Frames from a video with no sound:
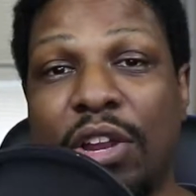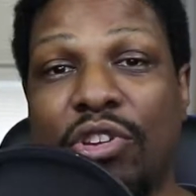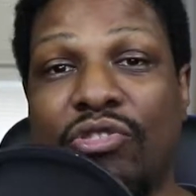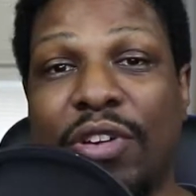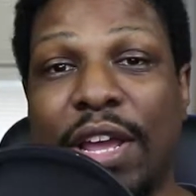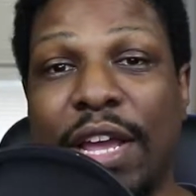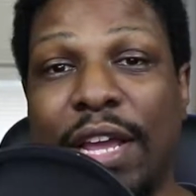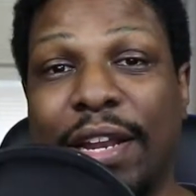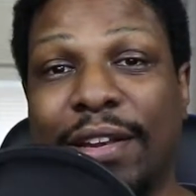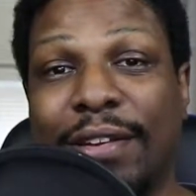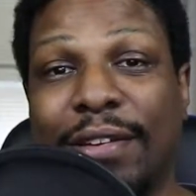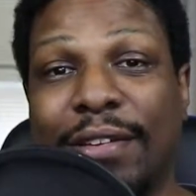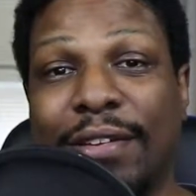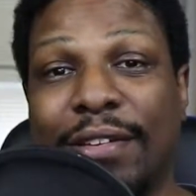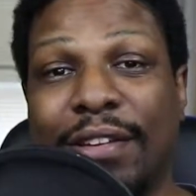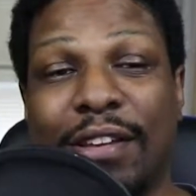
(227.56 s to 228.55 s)
great,
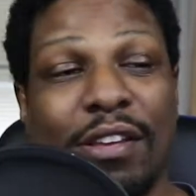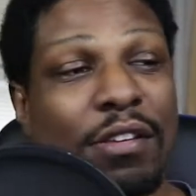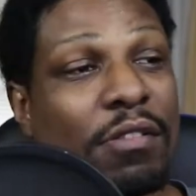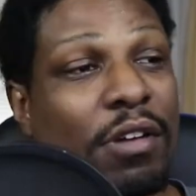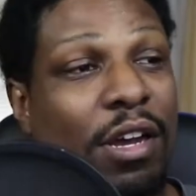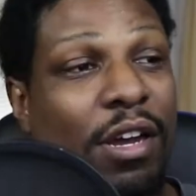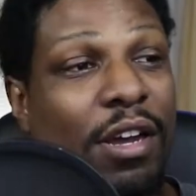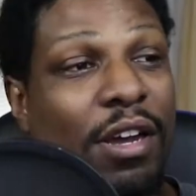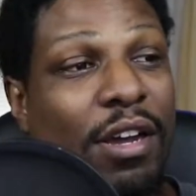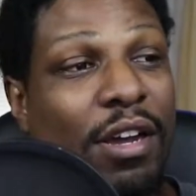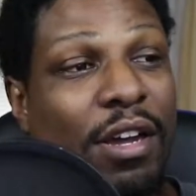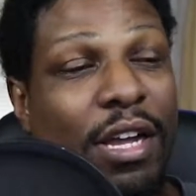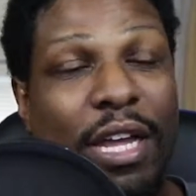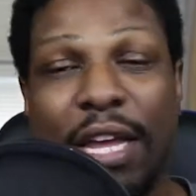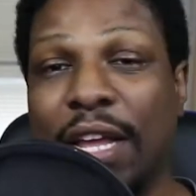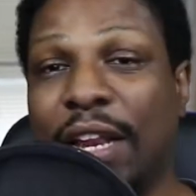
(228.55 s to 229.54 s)

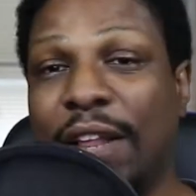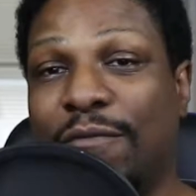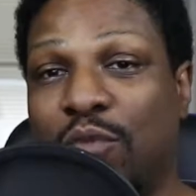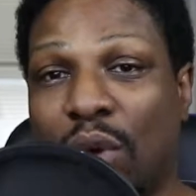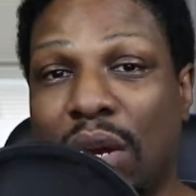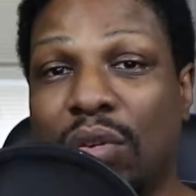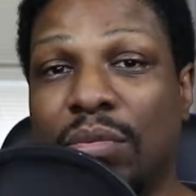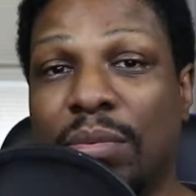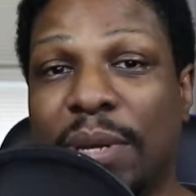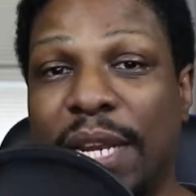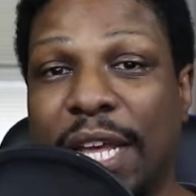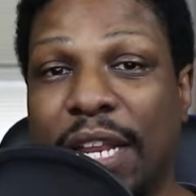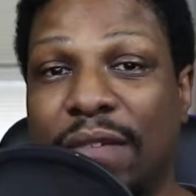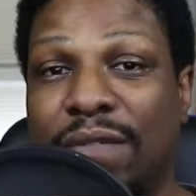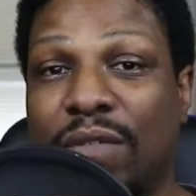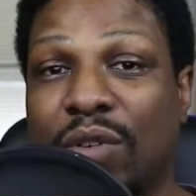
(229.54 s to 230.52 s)
and if Wonder Woman
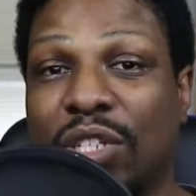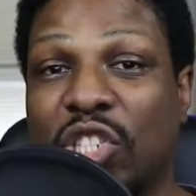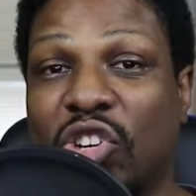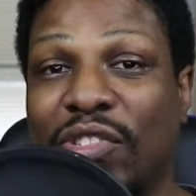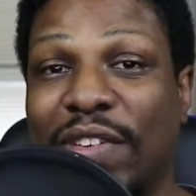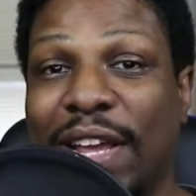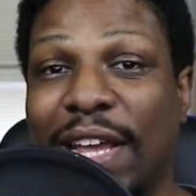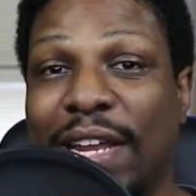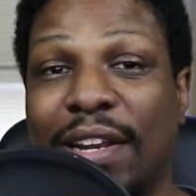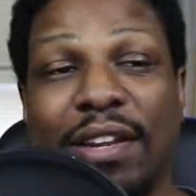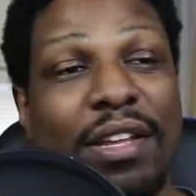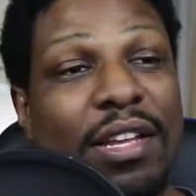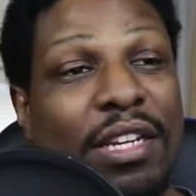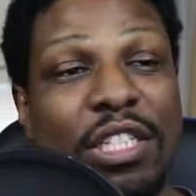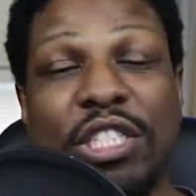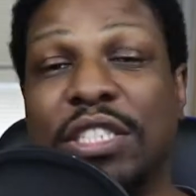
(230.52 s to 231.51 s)
84 is great
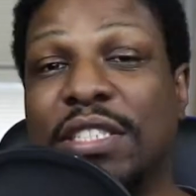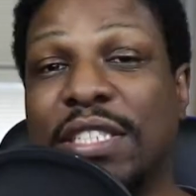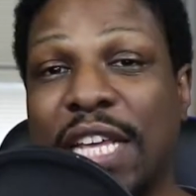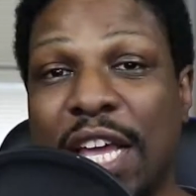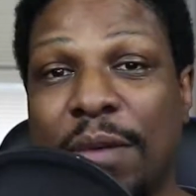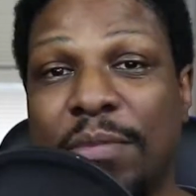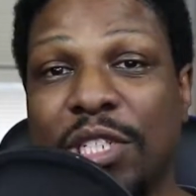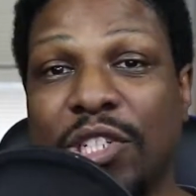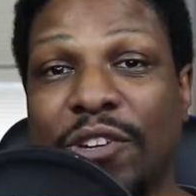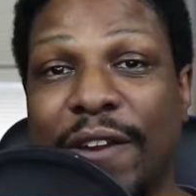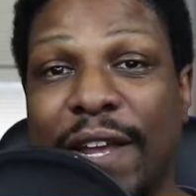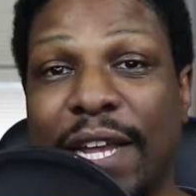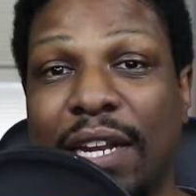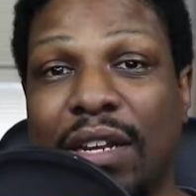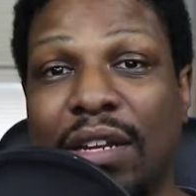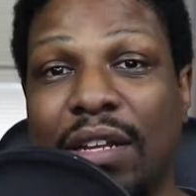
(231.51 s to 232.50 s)
and Shazam is
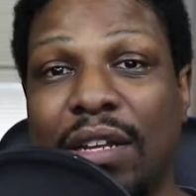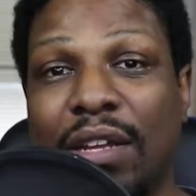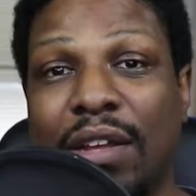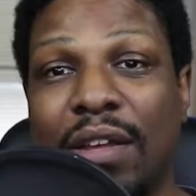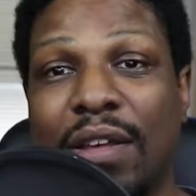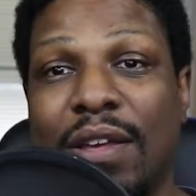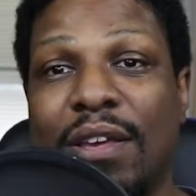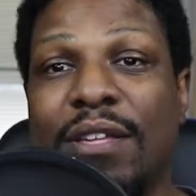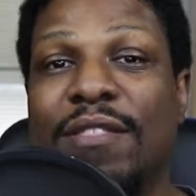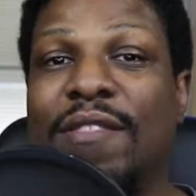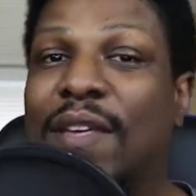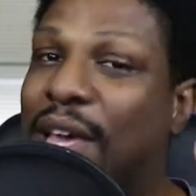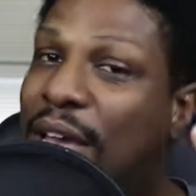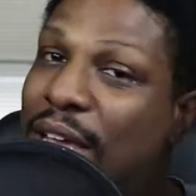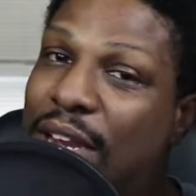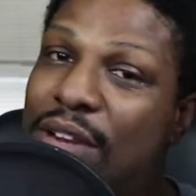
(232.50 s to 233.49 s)
great,
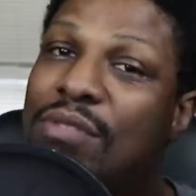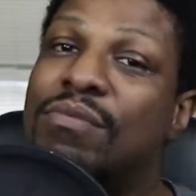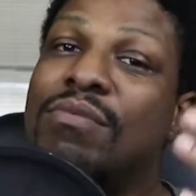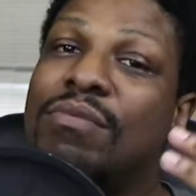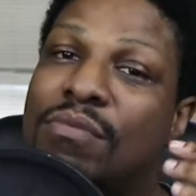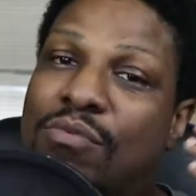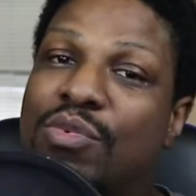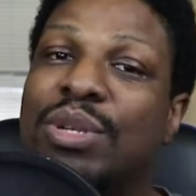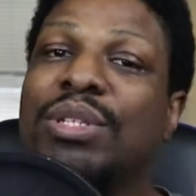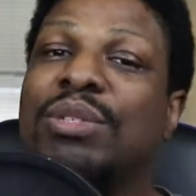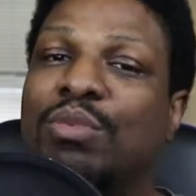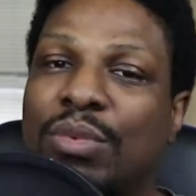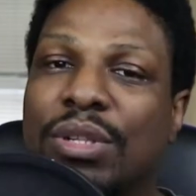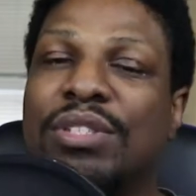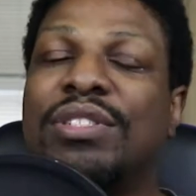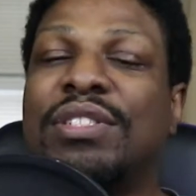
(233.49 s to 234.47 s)
then we
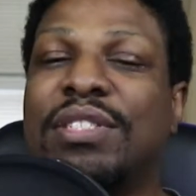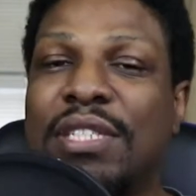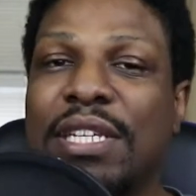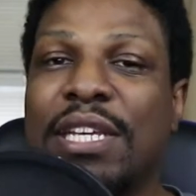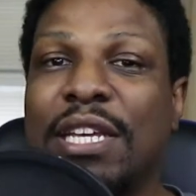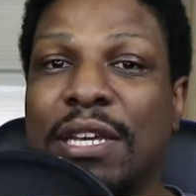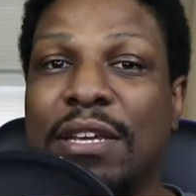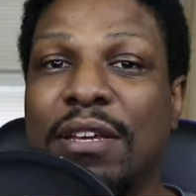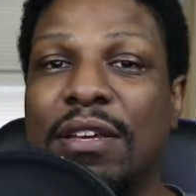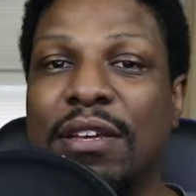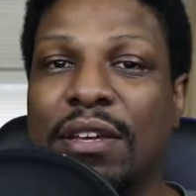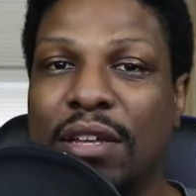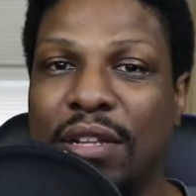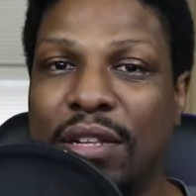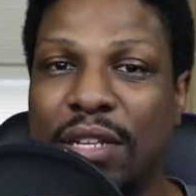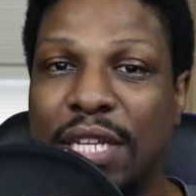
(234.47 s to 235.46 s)
will see
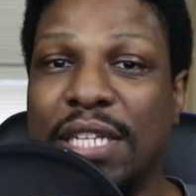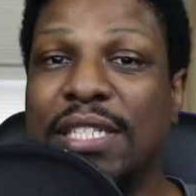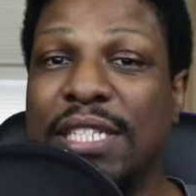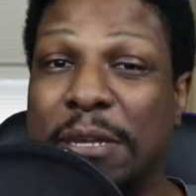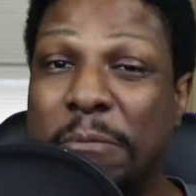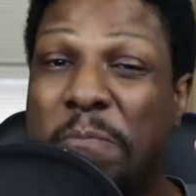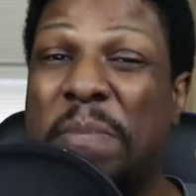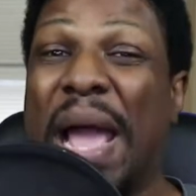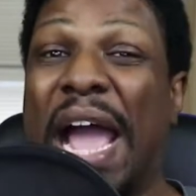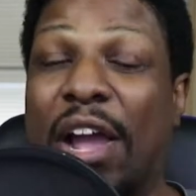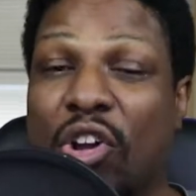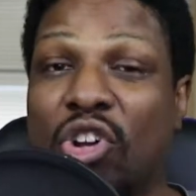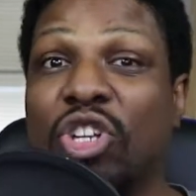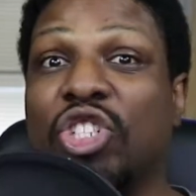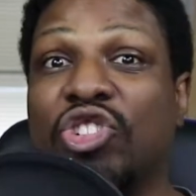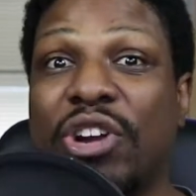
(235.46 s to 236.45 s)
DC back
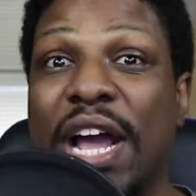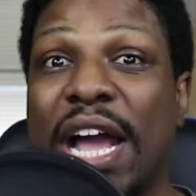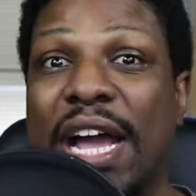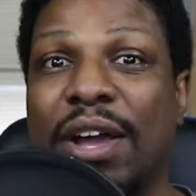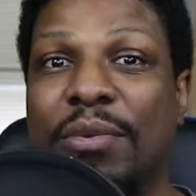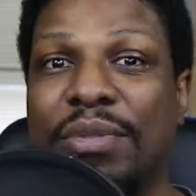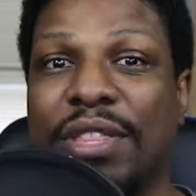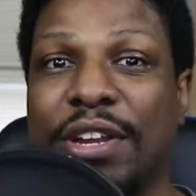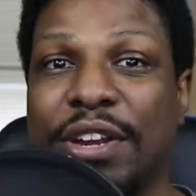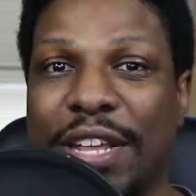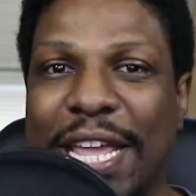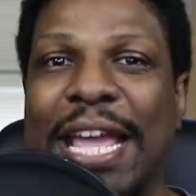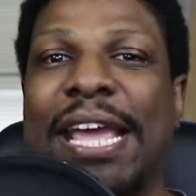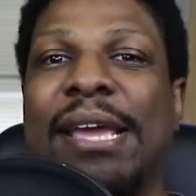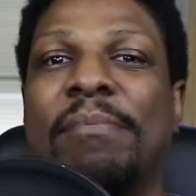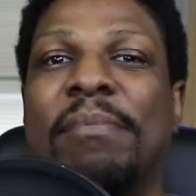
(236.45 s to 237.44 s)
on track with their
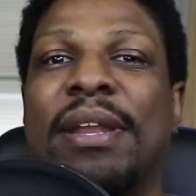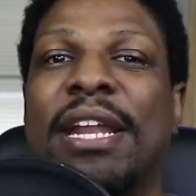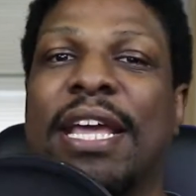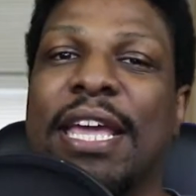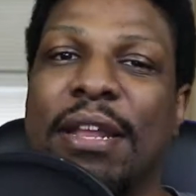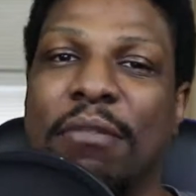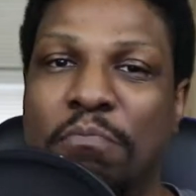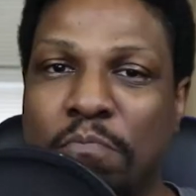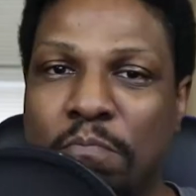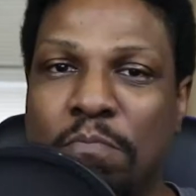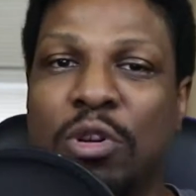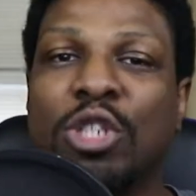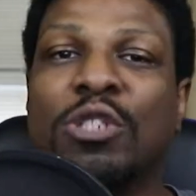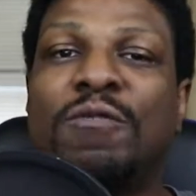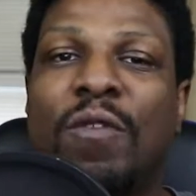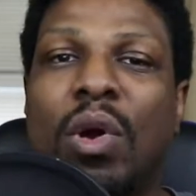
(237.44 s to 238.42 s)
game, and they can
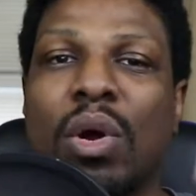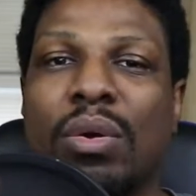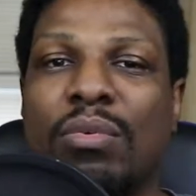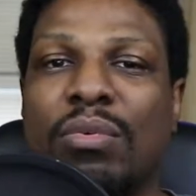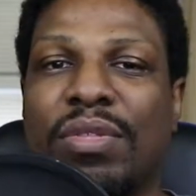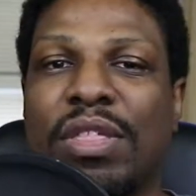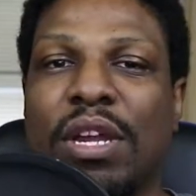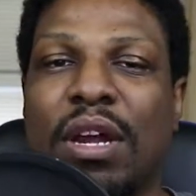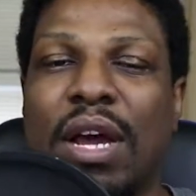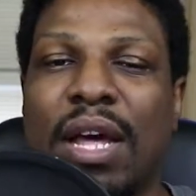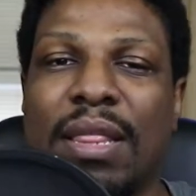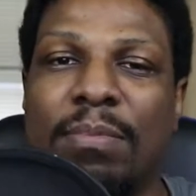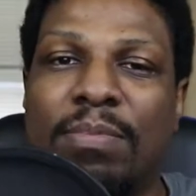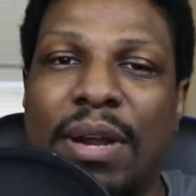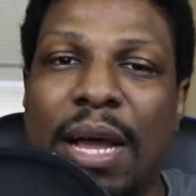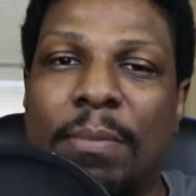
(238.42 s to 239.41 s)
push forward with their other
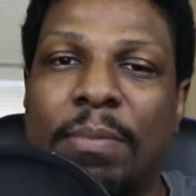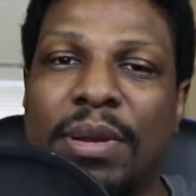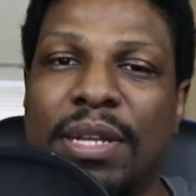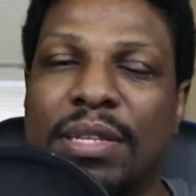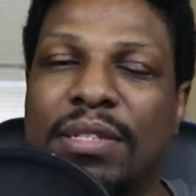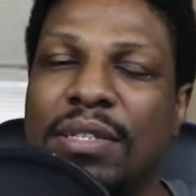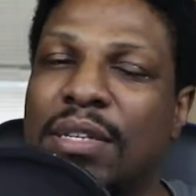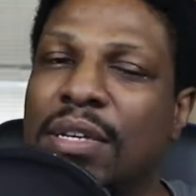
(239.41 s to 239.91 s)
properties.